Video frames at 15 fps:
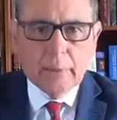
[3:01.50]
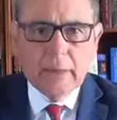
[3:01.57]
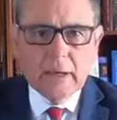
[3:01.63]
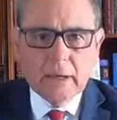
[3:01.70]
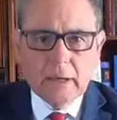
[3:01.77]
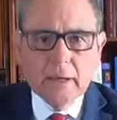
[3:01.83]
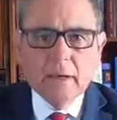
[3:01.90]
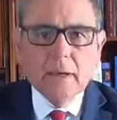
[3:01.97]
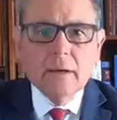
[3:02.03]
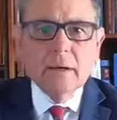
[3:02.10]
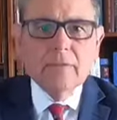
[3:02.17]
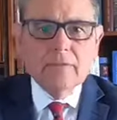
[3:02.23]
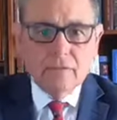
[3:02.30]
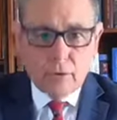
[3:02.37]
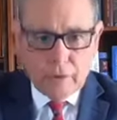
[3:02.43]
be
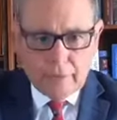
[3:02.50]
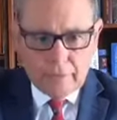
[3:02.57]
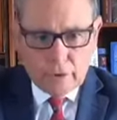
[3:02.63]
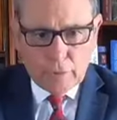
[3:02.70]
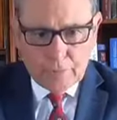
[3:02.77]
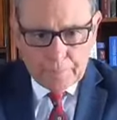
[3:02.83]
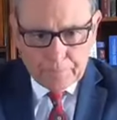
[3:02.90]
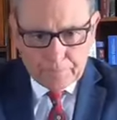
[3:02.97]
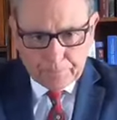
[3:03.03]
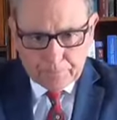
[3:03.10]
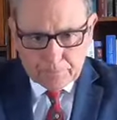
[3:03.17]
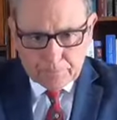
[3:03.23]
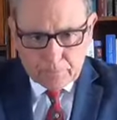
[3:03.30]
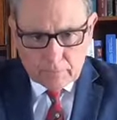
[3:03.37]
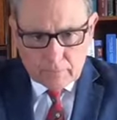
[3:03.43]
forever.
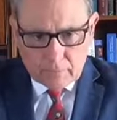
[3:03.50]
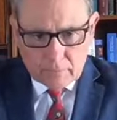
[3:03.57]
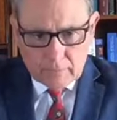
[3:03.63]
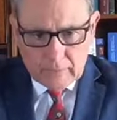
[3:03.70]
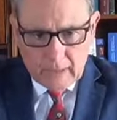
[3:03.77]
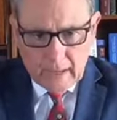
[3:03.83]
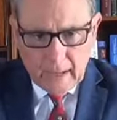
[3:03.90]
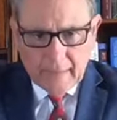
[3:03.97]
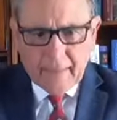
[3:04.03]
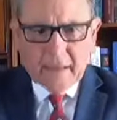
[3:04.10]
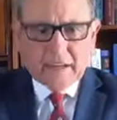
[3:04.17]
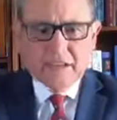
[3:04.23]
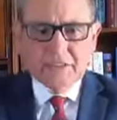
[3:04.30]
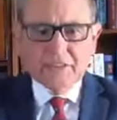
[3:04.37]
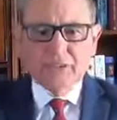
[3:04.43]
And
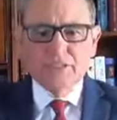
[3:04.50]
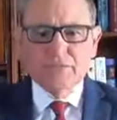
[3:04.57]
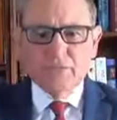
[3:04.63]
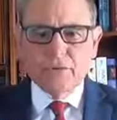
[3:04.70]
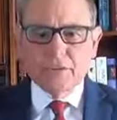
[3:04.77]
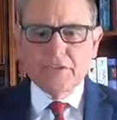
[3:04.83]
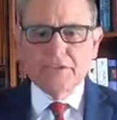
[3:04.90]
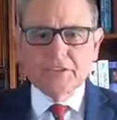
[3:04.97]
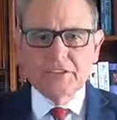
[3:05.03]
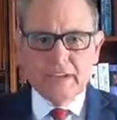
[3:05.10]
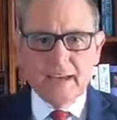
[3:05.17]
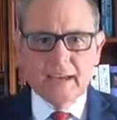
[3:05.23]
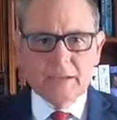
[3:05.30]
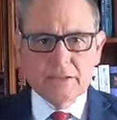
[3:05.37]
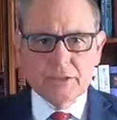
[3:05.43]
then he says, for this
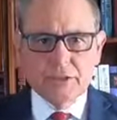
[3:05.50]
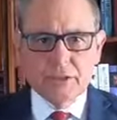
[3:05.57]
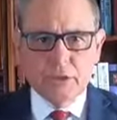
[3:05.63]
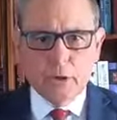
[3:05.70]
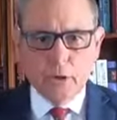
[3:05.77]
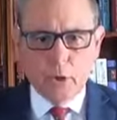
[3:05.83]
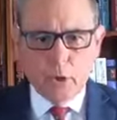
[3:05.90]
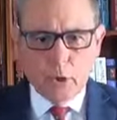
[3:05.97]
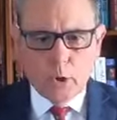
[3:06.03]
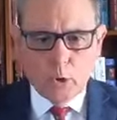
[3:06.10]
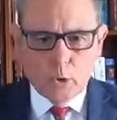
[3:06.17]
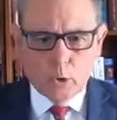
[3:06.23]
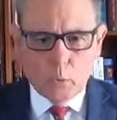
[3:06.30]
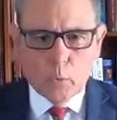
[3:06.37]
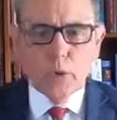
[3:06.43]
tent,
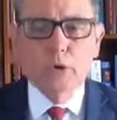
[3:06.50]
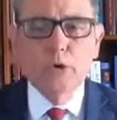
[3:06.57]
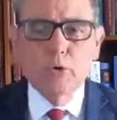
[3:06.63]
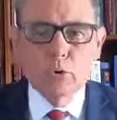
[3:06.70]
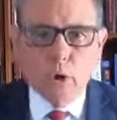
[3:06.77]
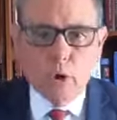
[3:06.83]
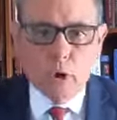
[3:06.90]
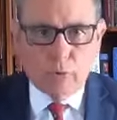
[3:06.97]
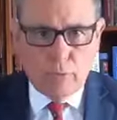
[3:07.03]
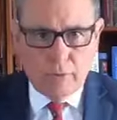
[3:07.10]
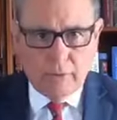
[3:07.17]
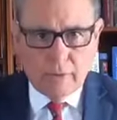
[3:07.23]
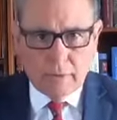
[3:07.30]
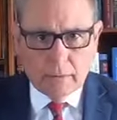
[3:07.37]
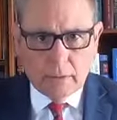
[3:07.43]
we groan.
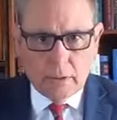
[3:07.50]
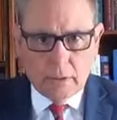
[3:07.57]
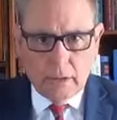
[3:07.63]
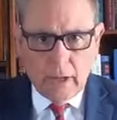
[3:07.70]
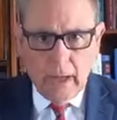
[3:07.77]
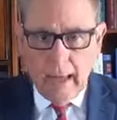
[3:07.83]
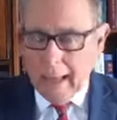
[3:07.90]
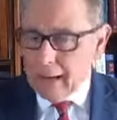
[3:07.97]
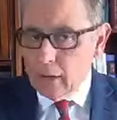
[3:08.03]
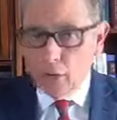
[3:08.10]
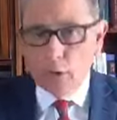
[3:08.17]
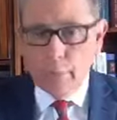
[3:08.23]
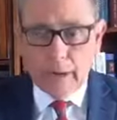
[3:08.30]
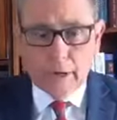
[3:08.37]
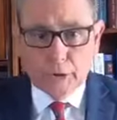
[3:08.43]
I don't
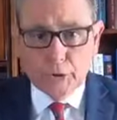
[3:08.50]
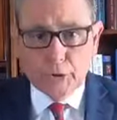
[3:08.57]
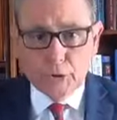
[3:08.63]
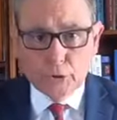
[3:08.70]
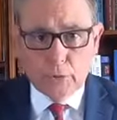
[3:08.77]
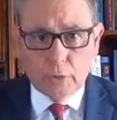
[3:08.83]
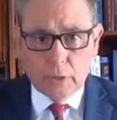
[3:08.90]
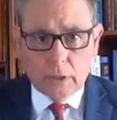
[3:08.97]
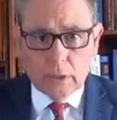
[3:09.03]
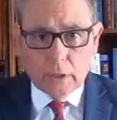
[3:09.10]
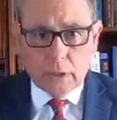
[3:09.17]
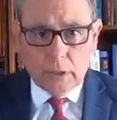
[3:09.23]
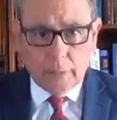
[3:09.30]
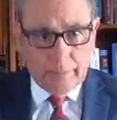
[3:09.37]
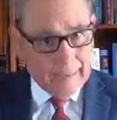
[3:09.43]
know about you,
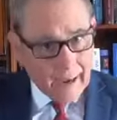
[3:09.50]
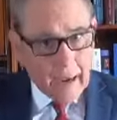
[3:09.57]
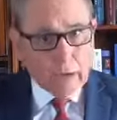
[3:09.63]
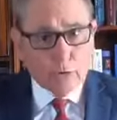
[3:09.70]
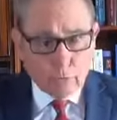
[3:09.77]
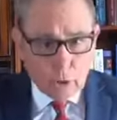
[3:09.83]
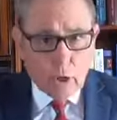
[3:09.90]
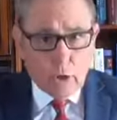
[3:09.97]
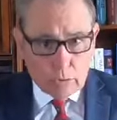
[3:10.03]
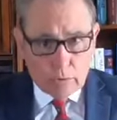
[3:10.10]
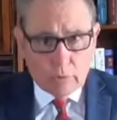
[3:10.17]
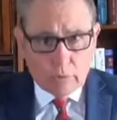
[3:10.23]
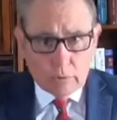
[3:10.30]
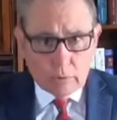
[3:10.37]
but I groan